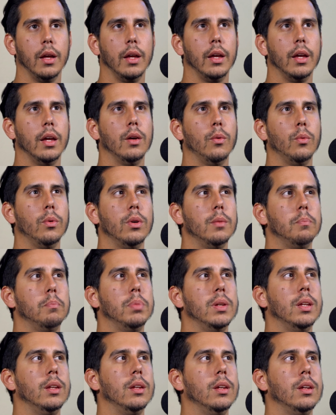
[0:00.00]
It would
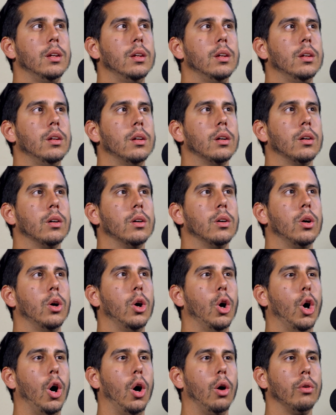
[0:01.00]
be
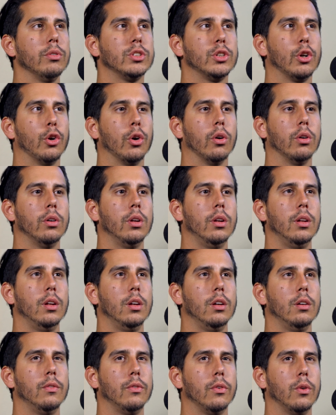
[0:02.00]

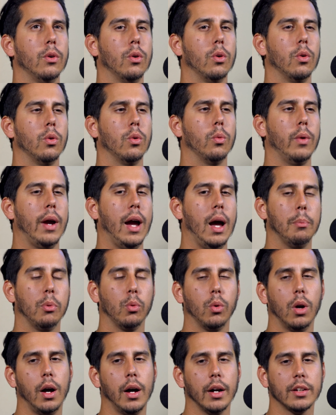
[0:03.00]
alternative rap
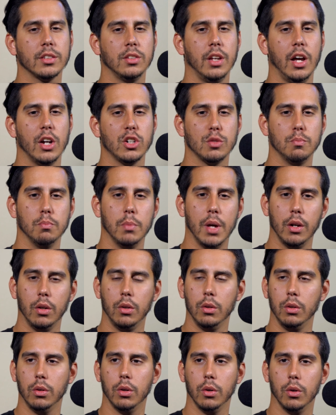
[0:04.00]
rock /
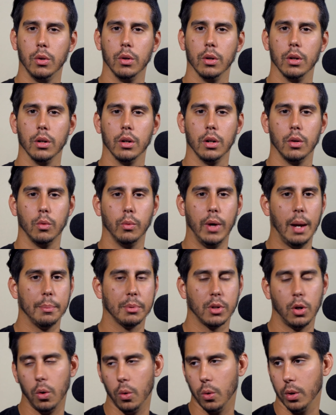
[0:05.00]
metal or rap
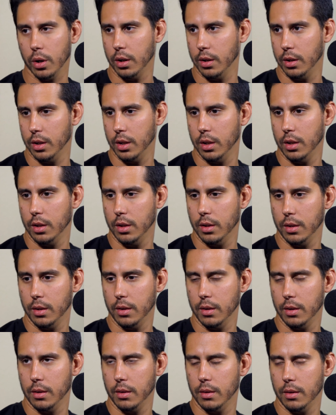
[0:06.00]
core.
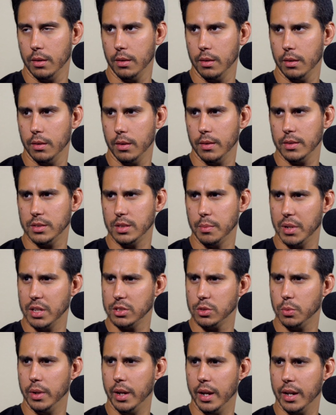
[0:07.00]
It's the
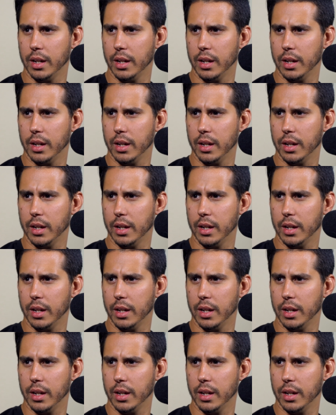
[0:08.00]
best way I